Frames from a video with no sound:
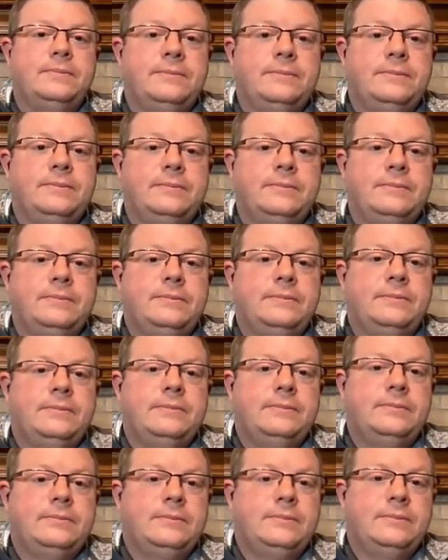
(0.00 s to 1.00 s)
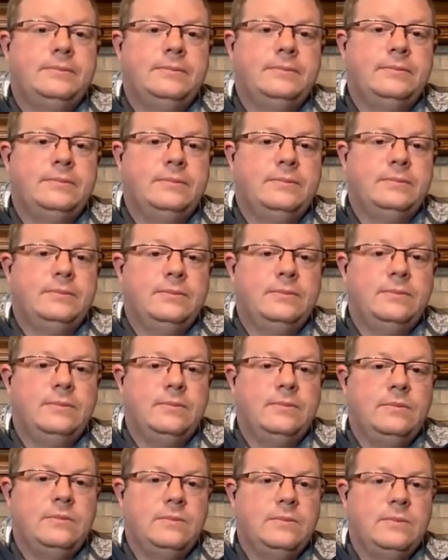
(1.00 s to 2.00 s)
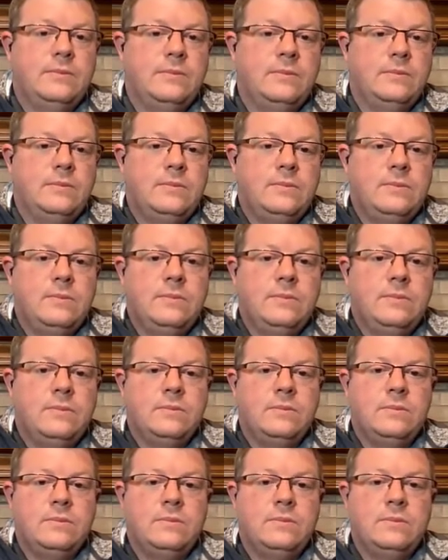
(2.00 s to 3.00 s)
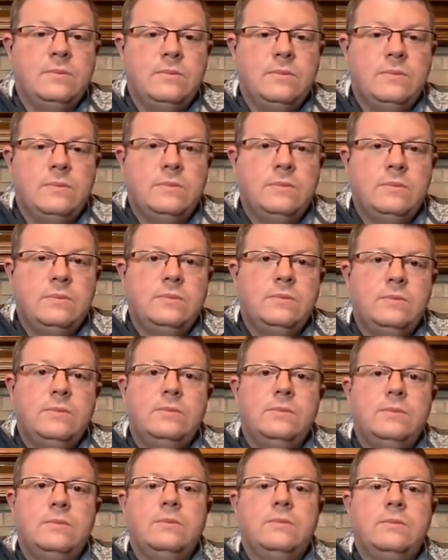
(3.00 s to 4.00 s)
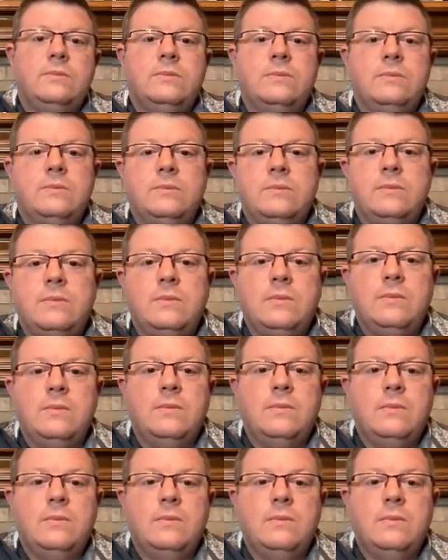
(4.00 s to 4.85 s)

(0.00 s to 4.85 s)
This person isn't speaking.